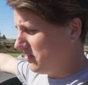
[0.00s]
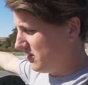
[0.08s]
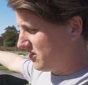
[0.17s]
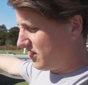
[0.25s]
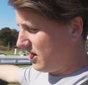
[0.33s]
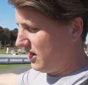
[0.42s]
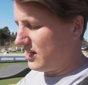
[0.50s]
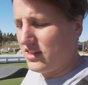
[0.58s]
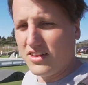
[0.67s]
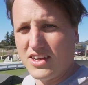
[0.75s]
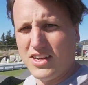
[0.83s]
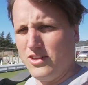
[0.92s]
This is kind of like
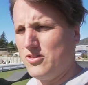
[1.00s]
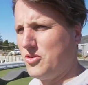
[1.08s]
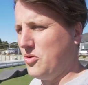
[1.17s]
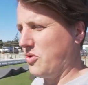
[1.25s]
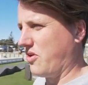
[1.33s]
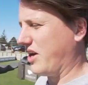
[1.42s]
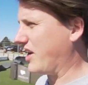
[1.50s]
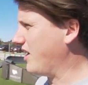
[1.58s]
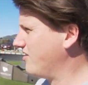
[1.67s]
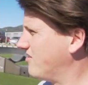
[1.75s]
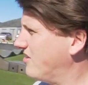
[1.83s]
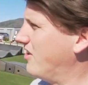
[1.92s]
the kids corner, I
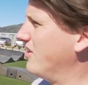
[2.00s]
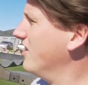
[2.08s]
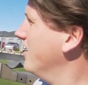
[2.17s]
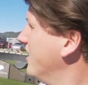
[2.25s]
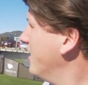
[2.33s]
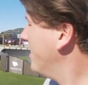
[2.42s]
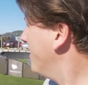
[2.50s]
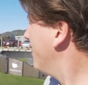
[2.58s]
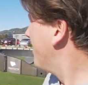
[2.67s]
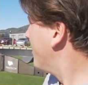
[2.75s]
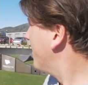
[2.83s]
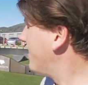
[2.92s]
guess, so.
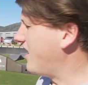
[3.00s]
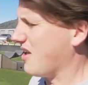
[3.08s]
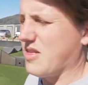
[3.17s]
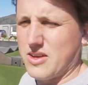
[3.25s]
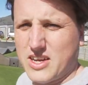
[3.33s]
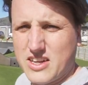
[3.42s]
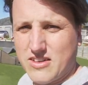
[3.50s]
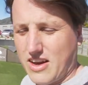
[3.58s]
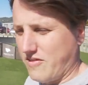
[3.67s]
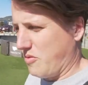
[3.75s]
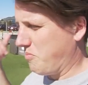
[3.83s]
Yeah, I think kids will have a